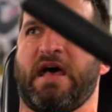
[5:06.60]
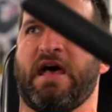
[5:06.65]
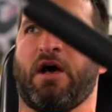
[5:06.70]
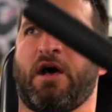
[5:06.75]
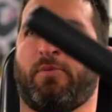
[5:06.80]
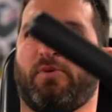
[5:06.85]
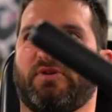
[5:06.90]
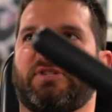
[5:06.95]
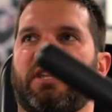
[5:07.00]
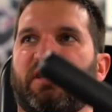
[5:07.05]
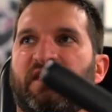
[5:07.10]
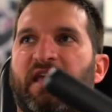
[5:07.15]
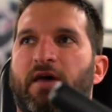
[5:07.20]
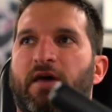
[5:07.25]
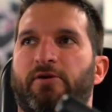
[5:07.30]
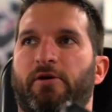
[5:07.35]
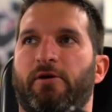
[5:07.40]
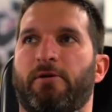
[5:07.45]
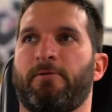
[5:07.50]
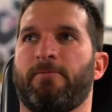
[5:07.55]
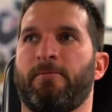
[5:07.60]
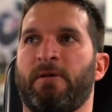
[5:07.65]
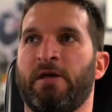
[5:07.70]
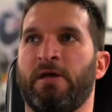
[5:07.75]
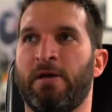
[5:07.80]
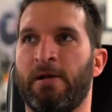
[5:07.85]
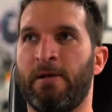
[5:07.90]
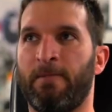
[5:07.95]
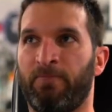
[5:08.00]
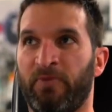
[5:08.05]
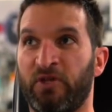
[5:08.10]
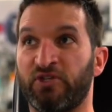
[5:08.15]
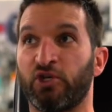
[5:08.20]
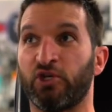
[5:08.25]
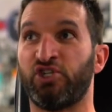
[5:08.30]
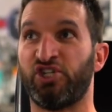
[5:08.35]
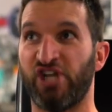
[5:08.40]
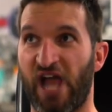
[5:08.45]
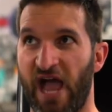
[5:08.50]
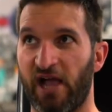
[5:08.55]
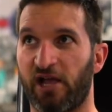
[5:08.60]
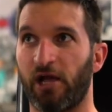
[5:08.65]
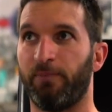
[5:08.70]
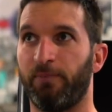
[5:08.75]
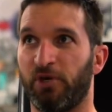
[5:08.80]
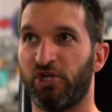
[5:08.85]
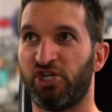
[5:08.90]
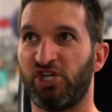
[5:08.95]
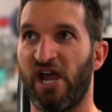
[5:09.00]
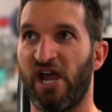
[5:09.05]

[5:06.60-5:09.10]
elbows together. This will jack up your